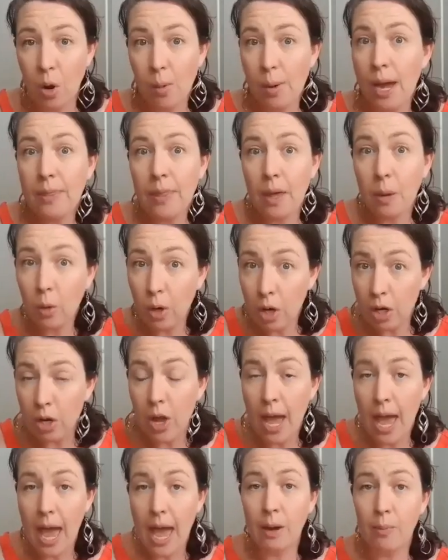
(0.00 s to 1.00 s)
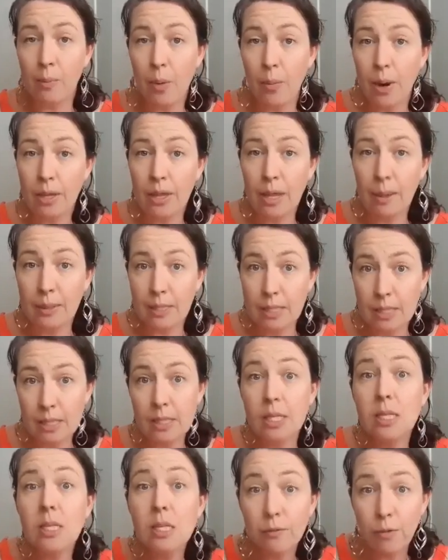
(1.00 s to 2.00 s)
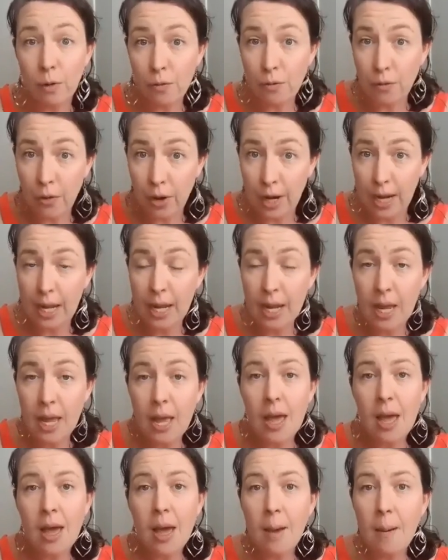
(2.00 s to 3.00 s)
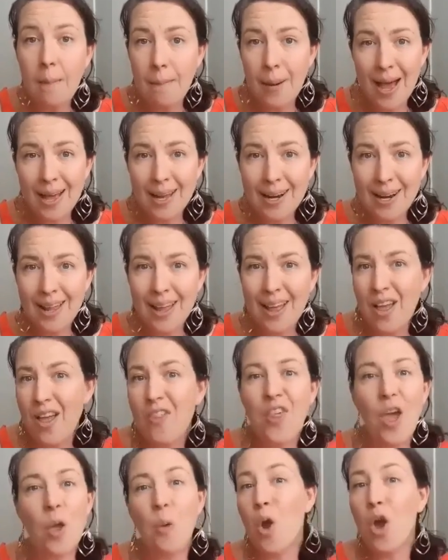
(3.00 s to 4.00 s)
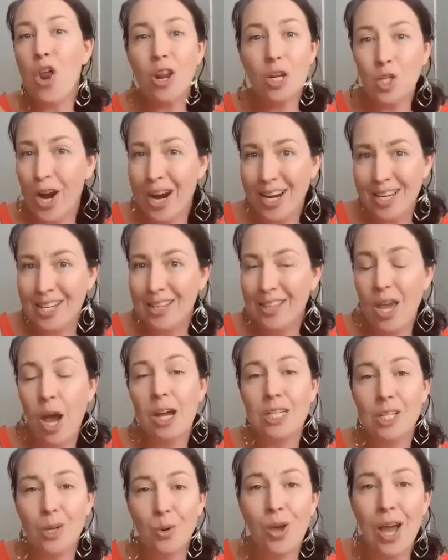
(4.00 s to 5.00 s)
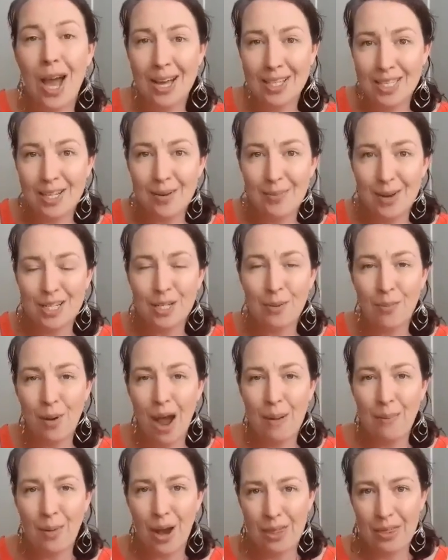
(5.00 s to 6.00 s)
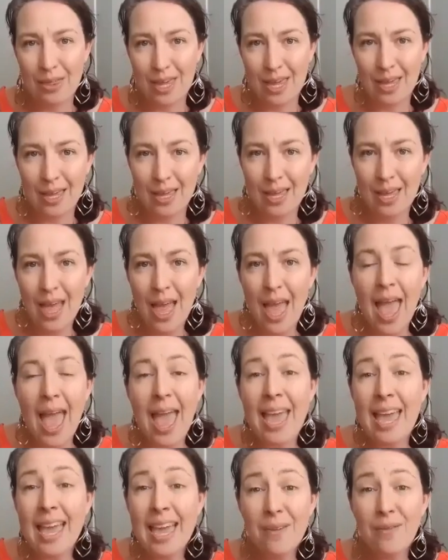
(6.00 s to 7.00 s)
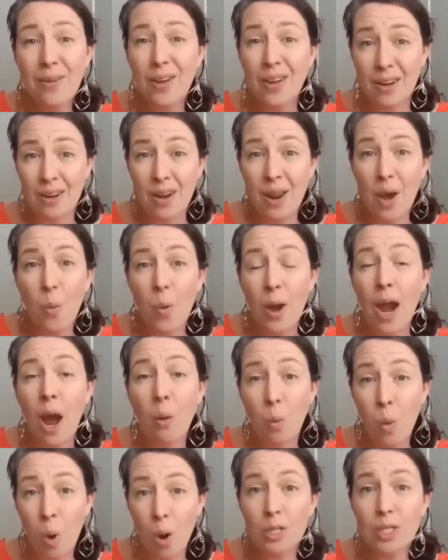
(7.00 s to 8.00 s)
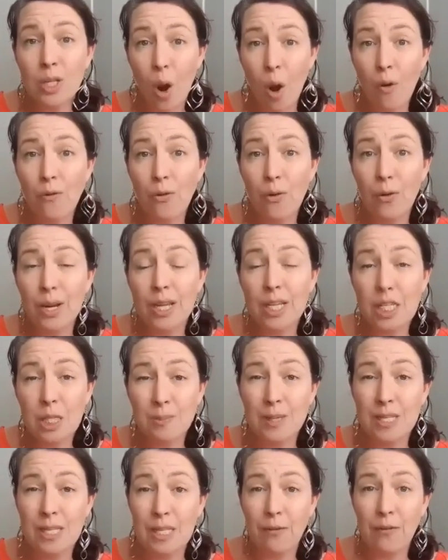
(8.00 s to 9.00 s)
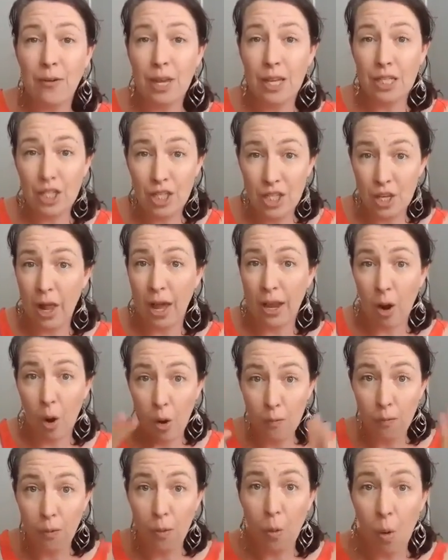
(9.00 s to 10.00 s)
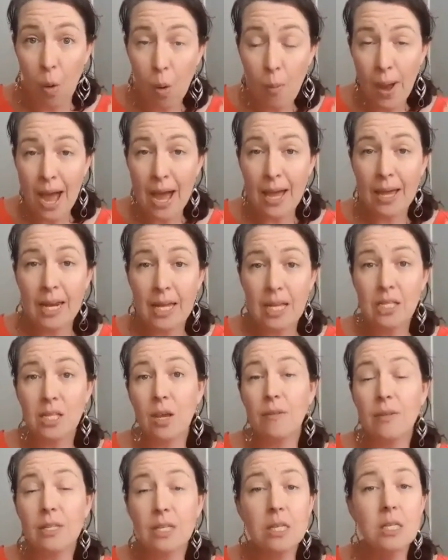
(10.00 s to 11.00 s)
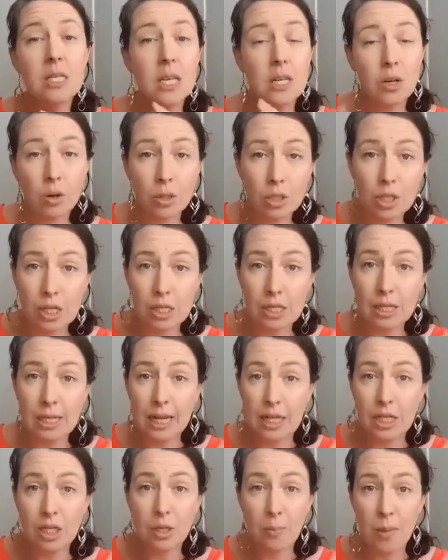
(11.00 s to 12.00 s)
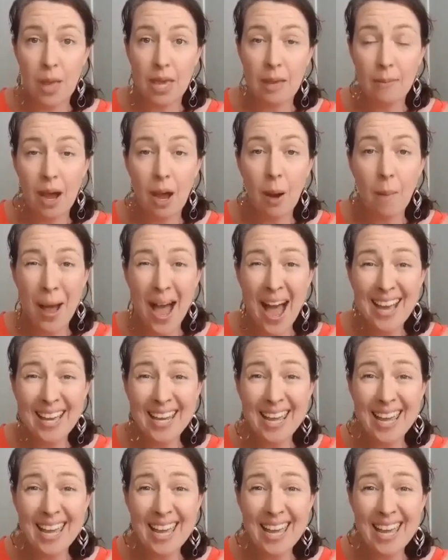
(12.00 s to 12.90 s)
They want to know how to promote their businesses for free, but they weren't attracting the ideal customer to buy my thing. Even when I was offering specific, like overall marketing services and not just niche email marketing,